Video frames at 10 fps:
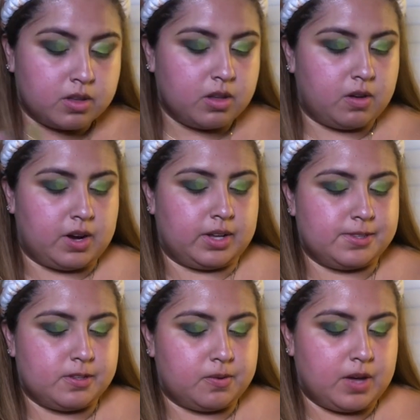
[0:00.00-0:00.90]
Alright,
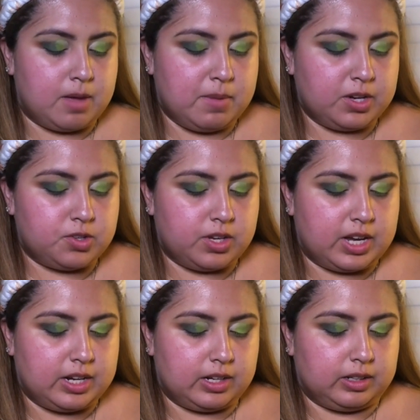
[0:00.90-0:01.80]
so I'm actually
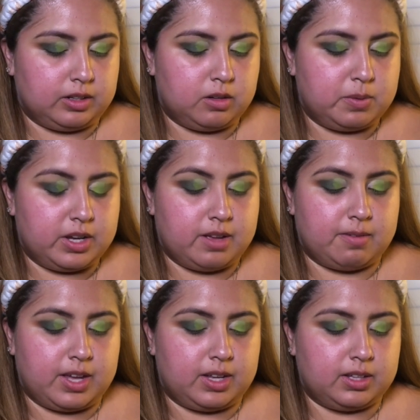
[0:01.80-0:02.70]
adding a little bit of
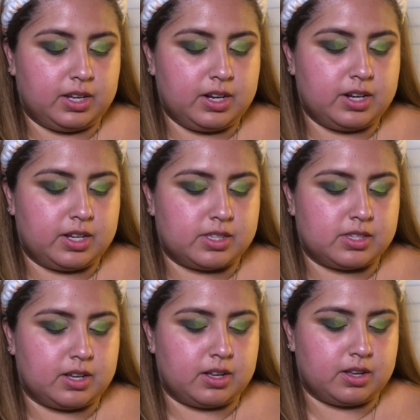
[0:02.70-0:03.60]
Alien. It's
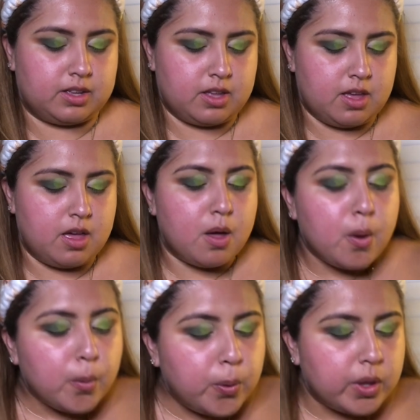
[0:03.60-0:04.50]
the
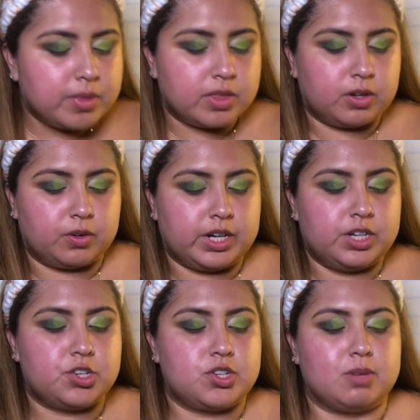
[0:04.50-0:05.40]
green
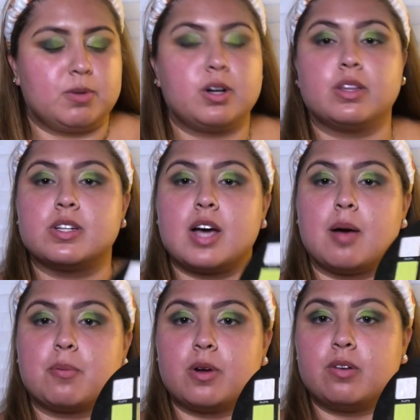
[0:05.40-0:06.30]
shimmer in the
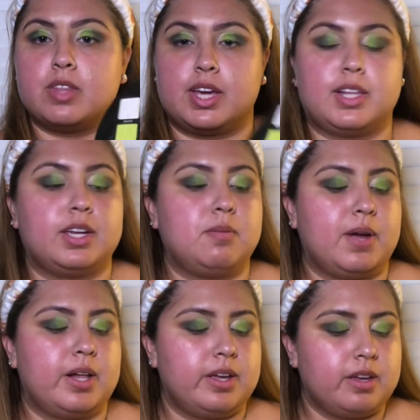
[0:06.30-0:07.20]
top row in the Alien
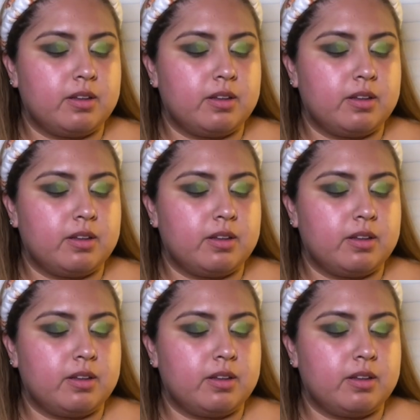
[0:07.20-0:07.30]
palette.